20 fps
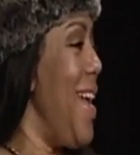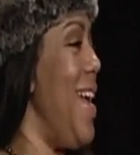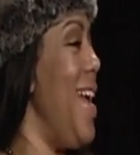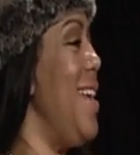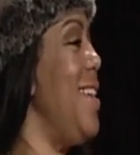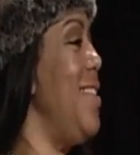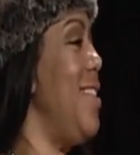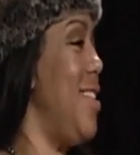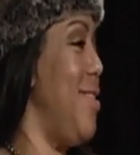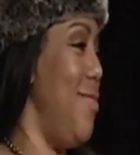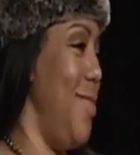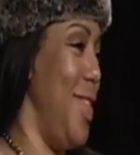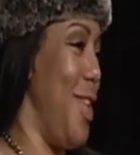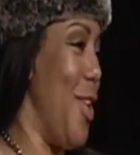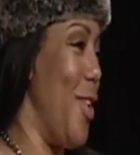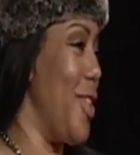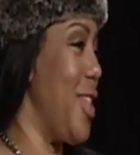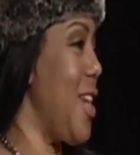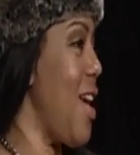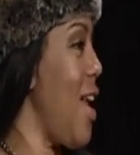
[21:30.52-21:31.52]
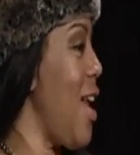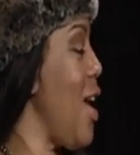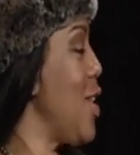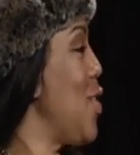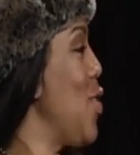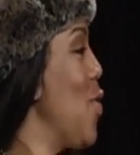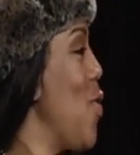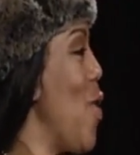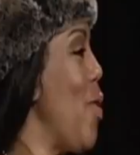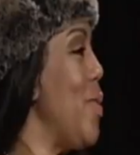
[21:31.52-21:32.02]
And, shout out
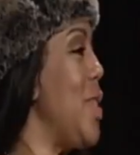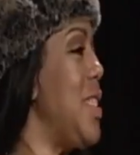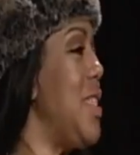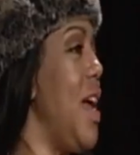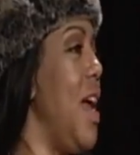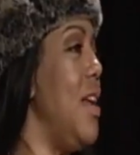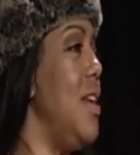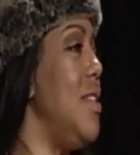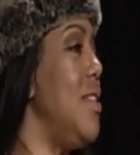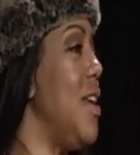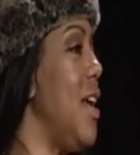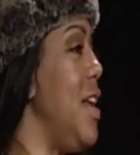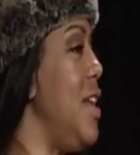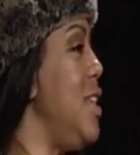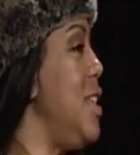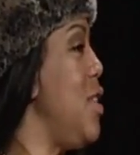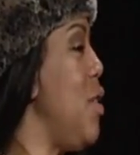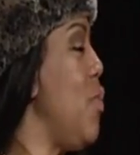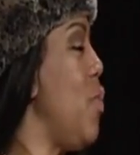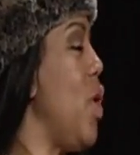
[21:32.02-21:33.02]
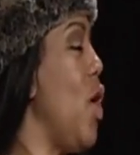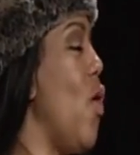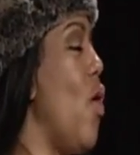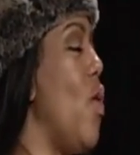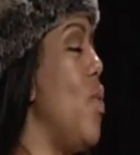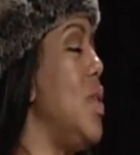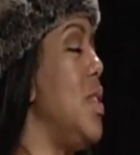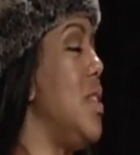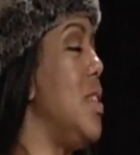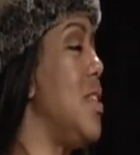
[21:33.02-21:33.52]
to all Mercedes ladies. We're
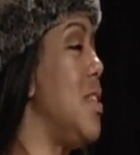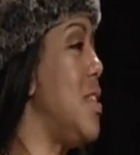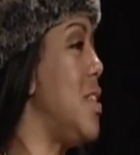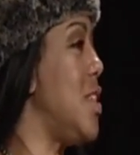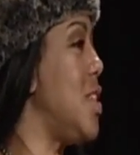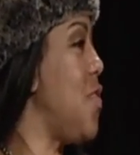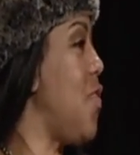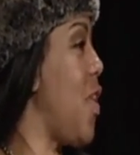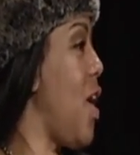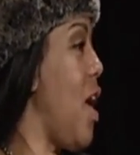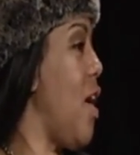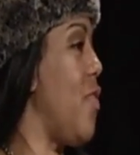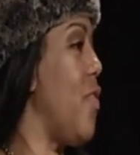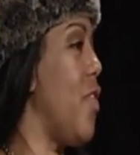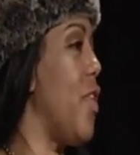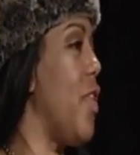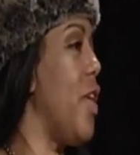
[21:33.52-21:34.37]
always sisters forever.